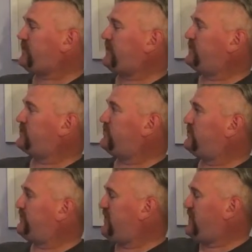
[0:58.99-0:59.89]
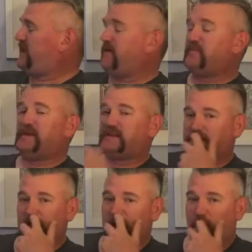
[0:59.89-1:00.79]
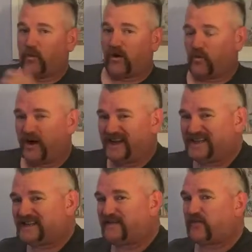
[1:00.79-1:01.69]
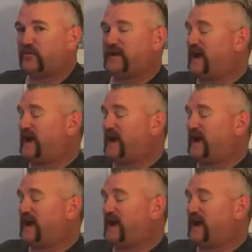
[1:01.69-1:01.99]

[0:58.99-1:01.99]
So I'm based work-wise from